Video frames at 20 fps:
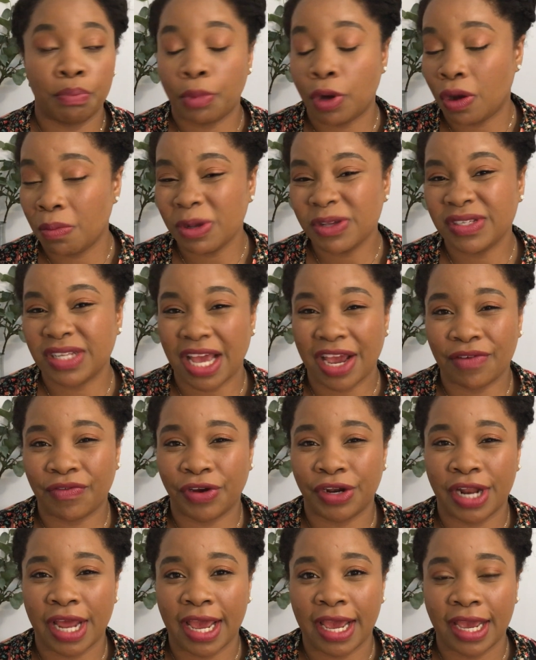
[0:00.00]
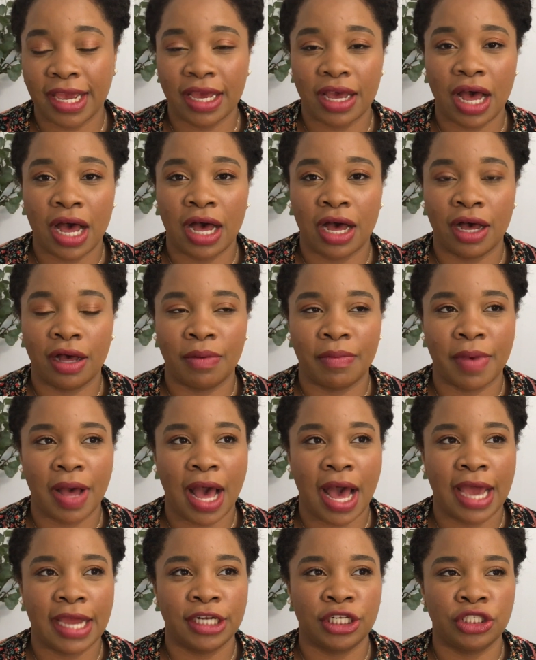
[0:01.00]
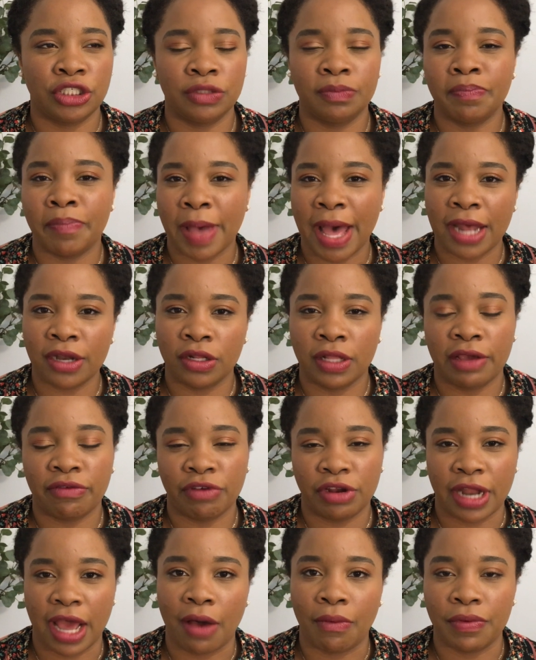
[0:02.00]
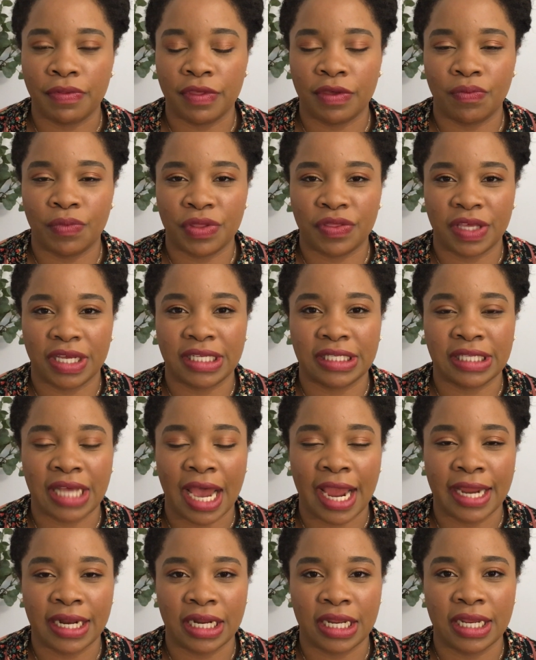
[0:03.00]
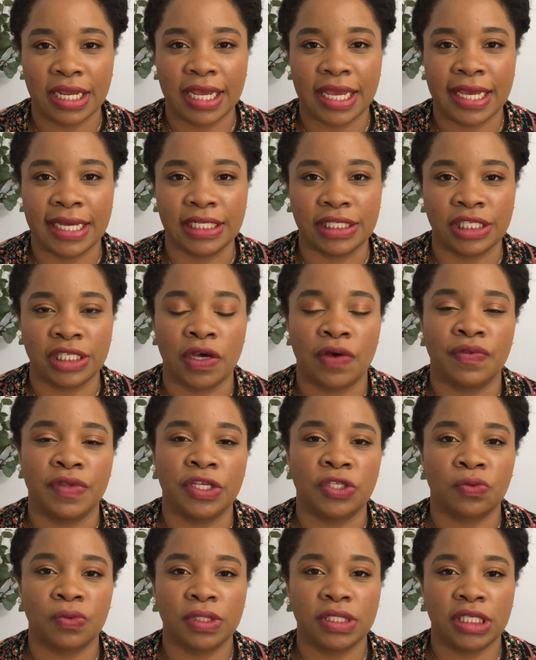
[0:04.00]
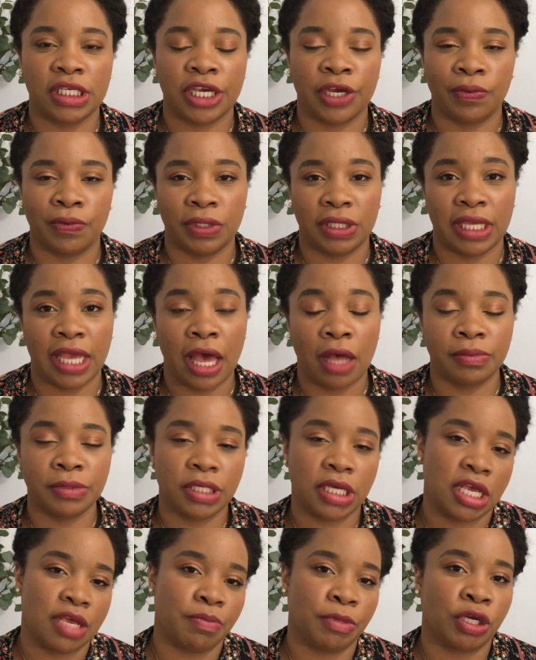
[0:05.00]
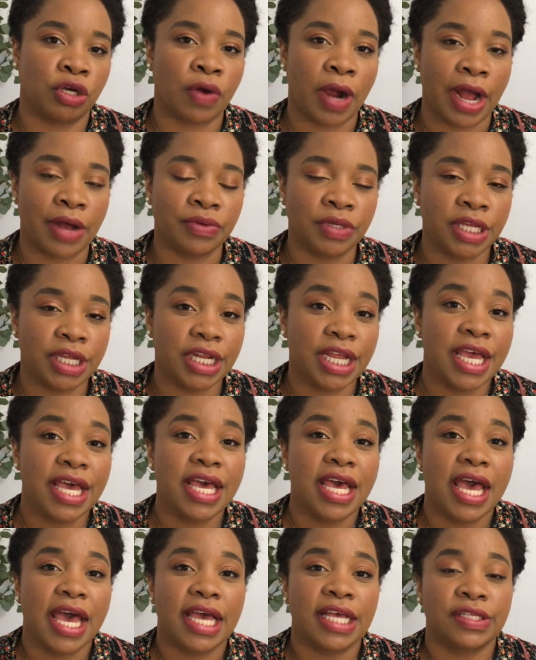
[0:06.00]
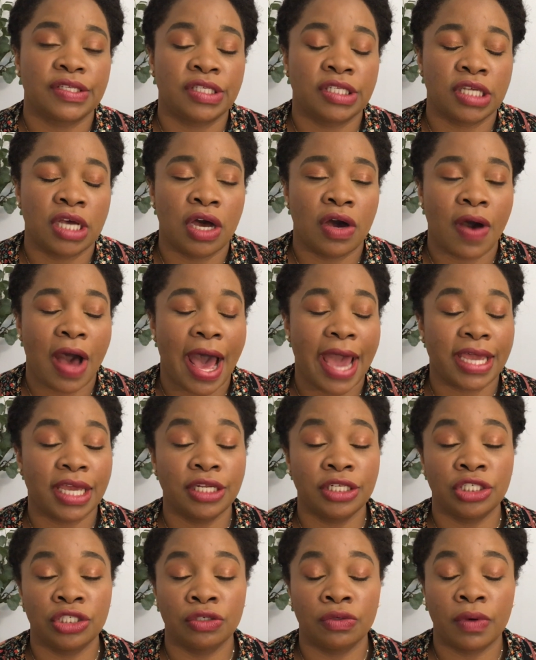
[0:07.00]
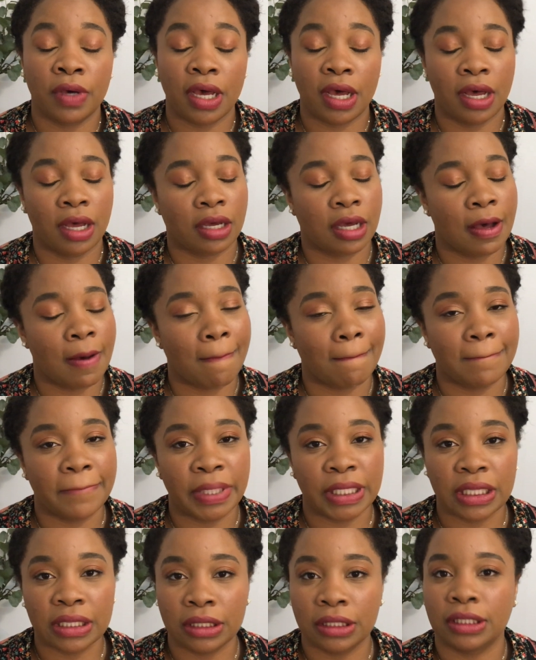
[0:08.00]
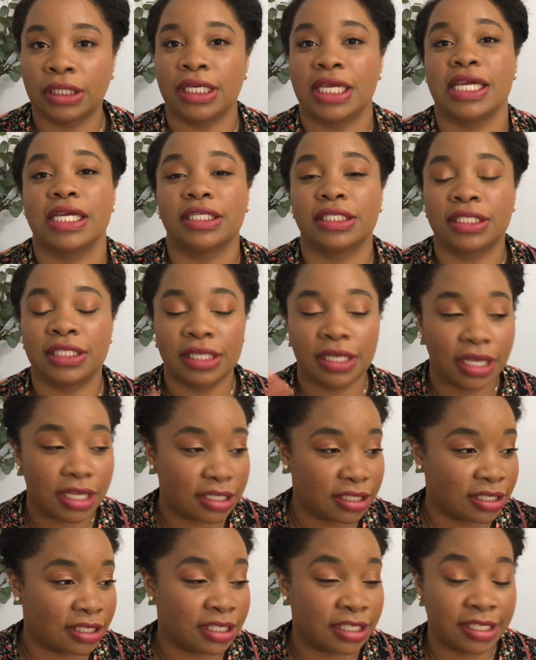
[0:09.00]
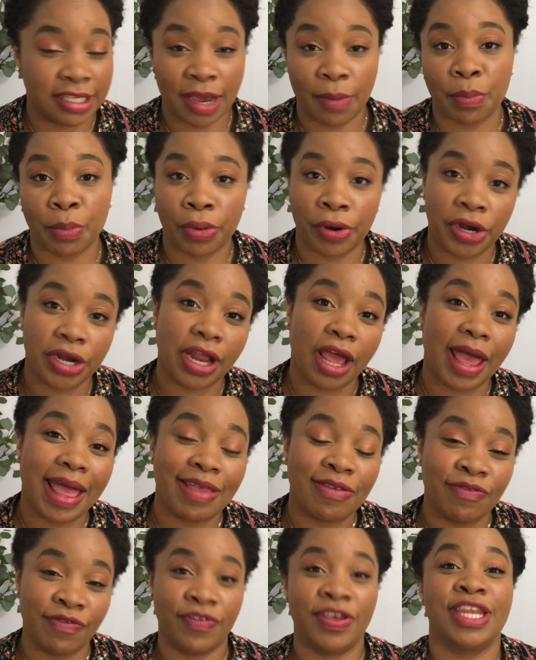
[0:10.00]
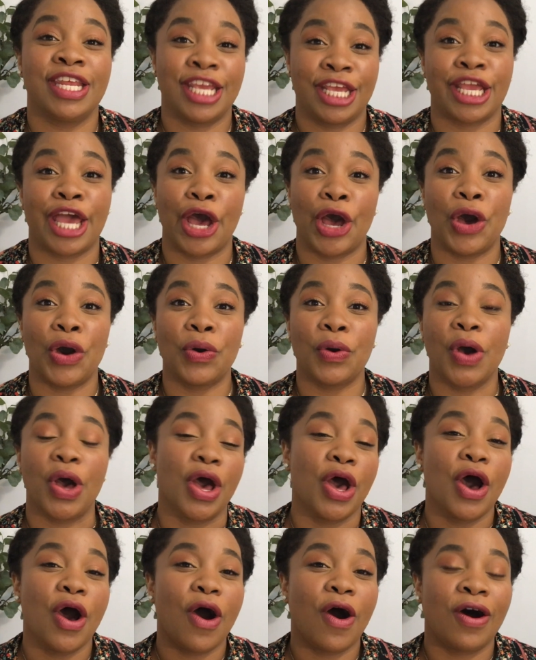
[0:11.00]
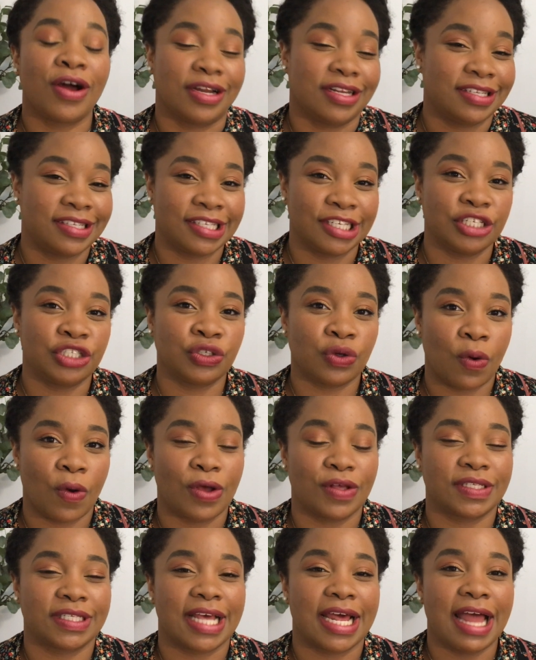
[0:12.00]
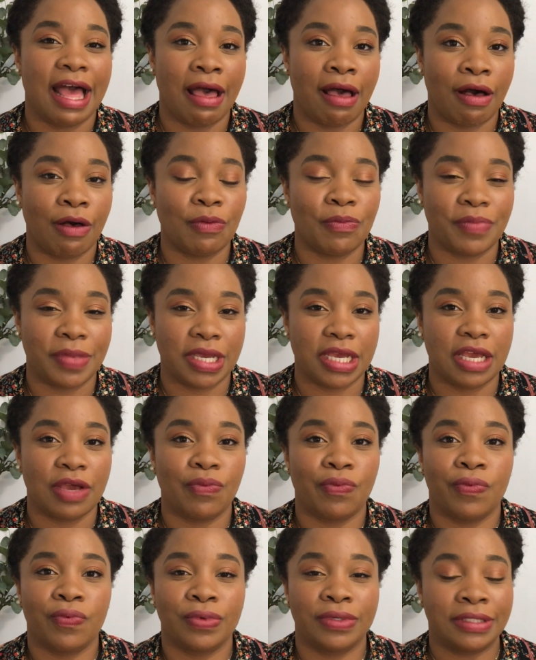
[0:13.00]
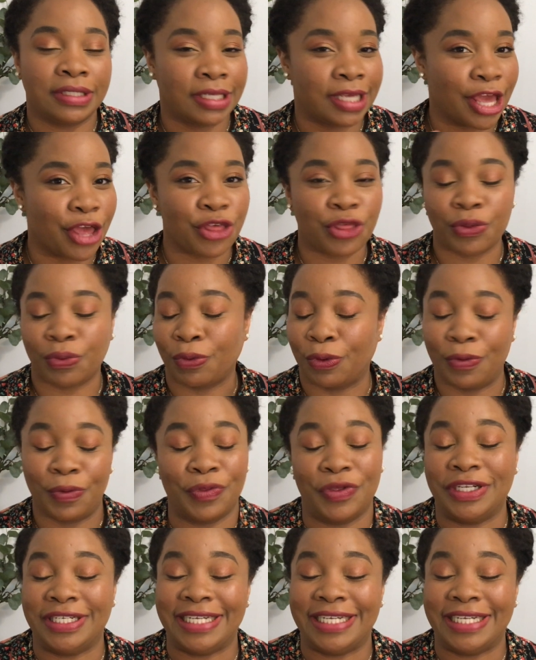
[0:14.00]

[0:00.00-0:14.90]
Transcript: almost every day. I battle every now and then with anxiety, and so these ones here really help to keep me grounded. And so I could do a complete separate video on essential oils that help me get through the